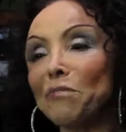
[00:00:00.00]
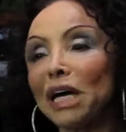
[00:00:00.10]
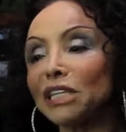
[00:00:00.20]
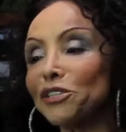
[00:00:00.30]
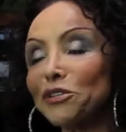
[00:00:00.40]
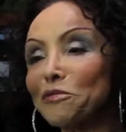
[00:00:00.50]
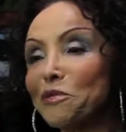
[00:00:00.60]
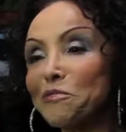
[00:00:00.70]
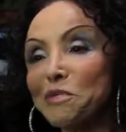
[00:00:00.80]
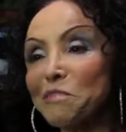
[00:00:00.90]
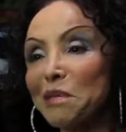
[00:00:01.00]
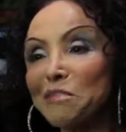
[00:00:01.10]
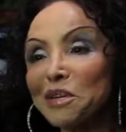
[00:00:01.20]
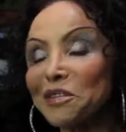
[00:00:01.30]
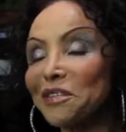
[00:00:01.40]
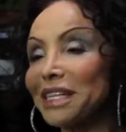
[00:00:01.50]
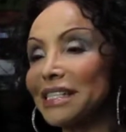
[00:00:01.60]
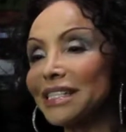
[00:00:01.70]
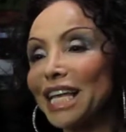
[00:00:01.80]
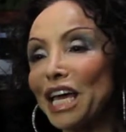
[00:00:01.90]
my children remember to
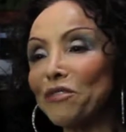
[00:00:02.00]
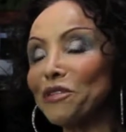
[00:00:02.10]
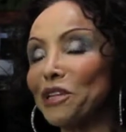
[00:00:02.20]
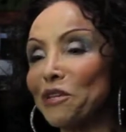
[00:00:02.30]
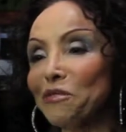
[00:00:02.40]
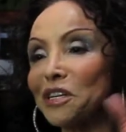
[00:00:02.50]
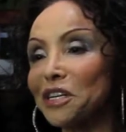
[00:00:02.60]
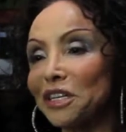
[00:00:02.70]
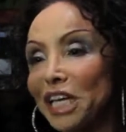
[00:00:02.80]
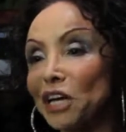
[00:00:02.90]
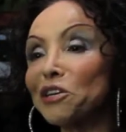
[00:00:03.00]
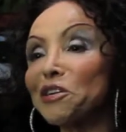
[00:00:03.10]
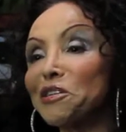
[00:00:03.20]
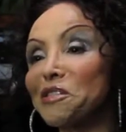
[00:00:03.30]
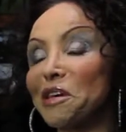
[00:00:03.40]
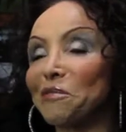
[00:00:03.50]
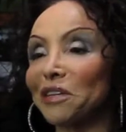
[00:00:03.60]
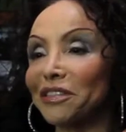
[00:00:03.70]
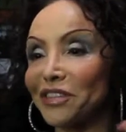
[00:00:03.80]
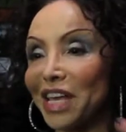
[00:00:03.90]
this day, when they were younger, they
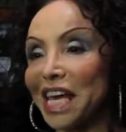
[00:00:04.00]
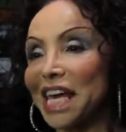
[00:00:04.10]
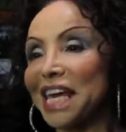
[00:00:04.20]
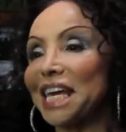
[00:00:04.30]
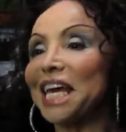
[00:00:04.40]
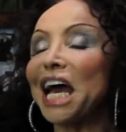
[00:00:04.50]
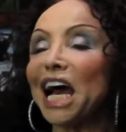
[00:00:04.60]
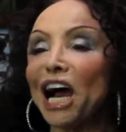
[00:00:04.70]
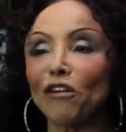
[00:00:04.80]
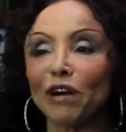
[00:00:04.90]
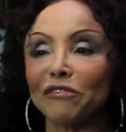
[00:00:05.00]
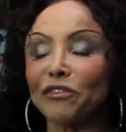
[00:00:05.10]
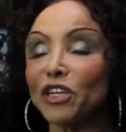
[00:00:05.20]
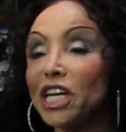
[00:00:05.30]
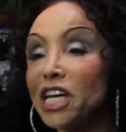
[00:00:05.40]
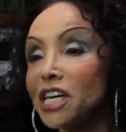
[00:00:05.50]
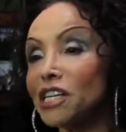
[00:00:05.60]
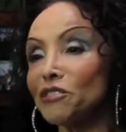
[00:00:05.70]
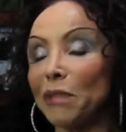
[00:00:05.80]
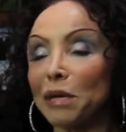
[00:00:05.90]
would say how I've
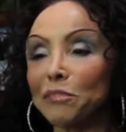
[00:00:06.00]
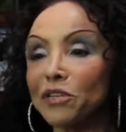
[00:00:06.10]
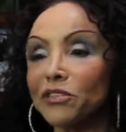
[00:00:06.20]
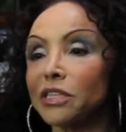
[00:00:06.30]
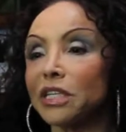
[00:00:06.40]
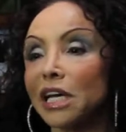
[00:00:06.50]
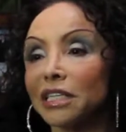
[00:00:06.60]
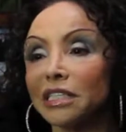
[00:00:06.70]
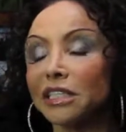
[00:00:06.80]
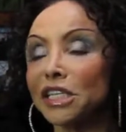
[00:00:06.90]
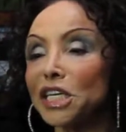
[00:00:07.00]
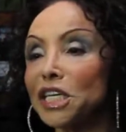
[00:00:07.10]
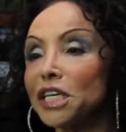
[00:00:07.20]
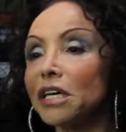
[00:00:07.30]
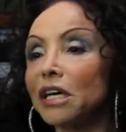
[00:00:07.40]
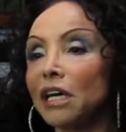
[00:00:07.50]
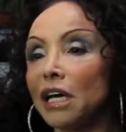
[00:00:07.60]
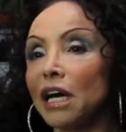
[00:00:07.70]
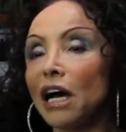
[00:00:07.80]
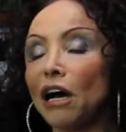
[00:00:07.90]
changed, my personality,
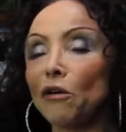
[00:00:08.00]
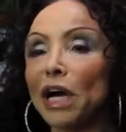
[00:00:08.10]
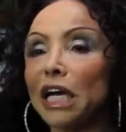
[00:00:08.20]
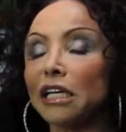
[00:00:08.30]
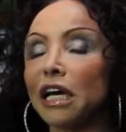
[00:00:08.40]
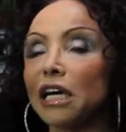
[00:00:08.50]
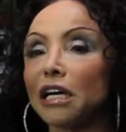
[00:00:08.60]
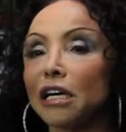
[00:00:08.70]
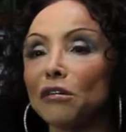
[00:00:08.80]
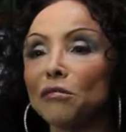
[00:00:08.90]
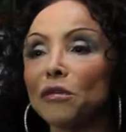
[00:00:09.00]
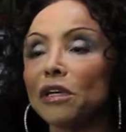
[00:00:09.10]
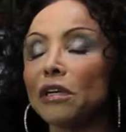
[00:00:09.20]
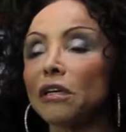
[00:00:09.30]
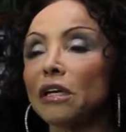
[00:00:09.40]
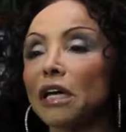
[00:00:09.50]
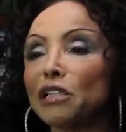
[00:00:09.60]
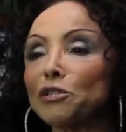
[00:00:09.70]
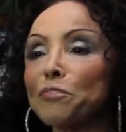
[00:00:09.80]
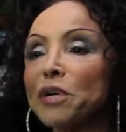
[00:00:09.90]
how I
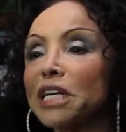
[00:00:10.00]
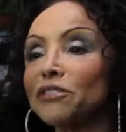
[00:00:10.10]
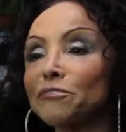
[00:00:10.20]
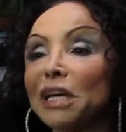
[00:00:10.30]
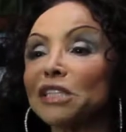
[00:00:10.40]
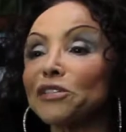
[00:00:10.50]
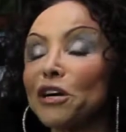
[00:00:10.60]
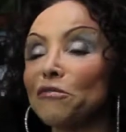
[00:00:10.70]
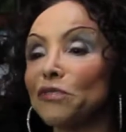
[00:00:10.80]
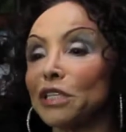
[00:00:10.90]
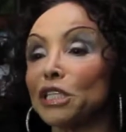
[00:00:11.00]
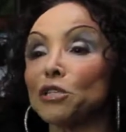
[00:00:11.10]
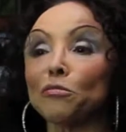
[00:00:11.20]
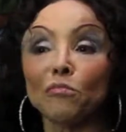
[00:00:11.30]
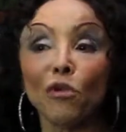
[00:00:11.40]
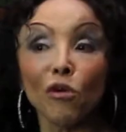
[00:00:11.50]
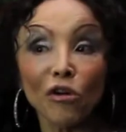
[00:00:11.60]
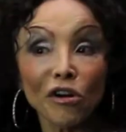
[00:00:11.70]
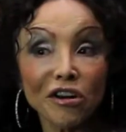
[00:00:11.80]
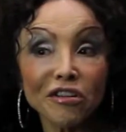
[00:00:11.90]
expressed myself a little
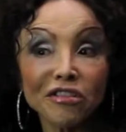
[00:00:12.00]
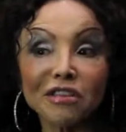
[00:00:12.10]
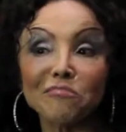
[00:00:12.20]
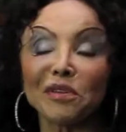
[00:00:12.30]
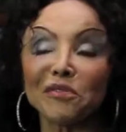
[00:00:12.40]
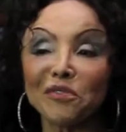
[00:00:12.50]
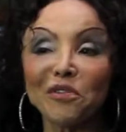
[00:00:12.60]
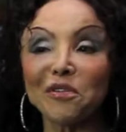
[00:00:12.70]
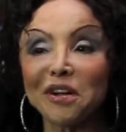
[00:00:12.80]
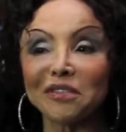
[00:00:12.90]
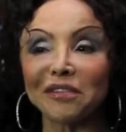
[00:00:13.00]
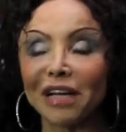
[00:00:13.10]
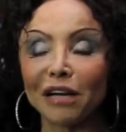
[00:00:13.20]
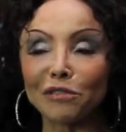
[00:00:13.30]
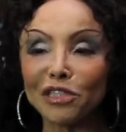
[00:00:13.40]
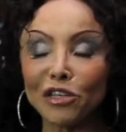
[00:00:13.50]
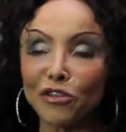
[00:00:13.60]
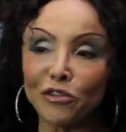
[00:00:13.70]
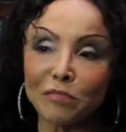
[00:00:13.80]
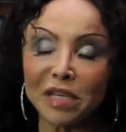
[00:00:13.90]
more than before. I
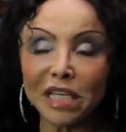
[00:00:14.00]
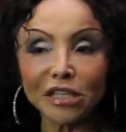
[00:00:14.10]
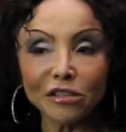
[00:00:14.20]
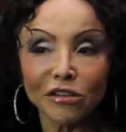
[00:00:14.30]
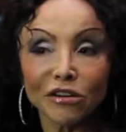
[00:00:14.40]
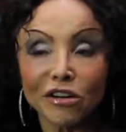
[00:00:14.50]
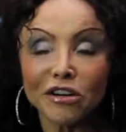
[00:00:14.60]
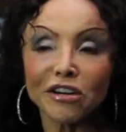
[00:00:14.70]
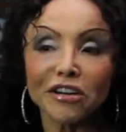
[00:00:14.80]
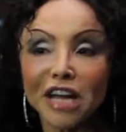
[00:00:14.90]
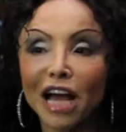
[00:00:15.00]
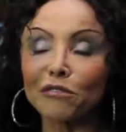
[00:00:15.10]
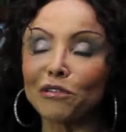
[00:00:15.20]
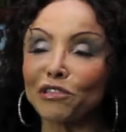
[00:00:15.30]
wasn't just being heard,